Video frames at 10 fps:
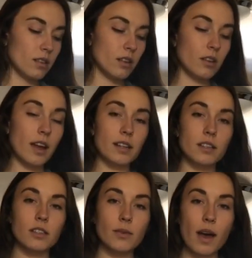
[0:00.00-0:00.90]
Great,
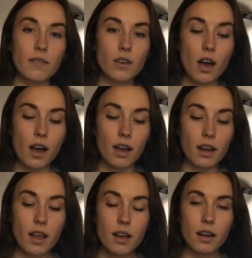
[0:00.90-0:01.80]
so I've got
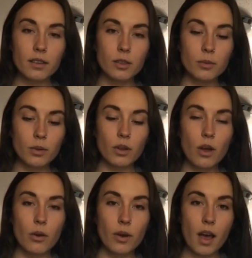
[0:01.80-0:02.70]
a little
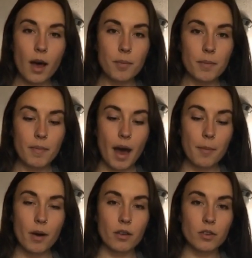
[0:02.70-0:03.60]
blown up map
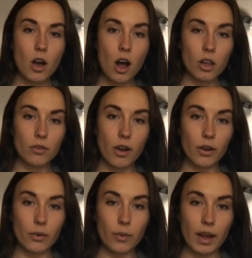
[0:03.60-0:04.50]
of
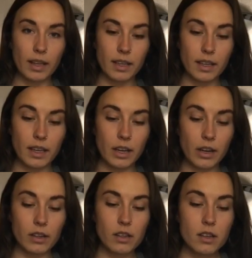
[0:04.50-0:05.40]
Colorado right
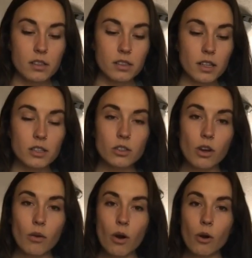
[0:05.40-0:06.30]
here. So let's
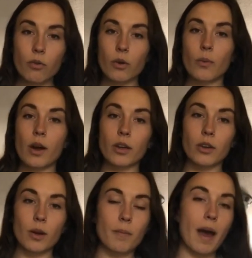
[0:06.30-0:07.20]
go over what
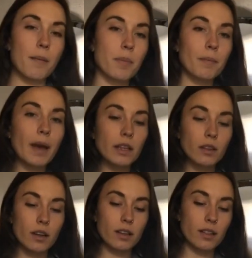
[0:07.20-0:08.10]
your map might
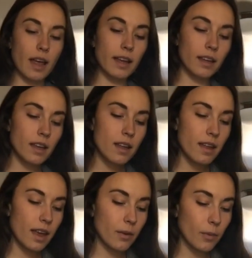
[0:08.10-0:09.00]
look like
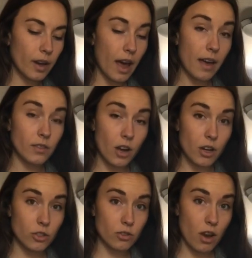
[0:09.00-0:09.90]
and what I've
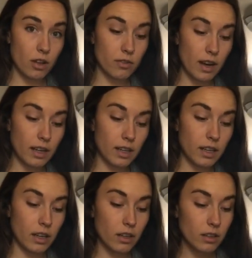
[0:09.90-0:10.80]
got drawn right here.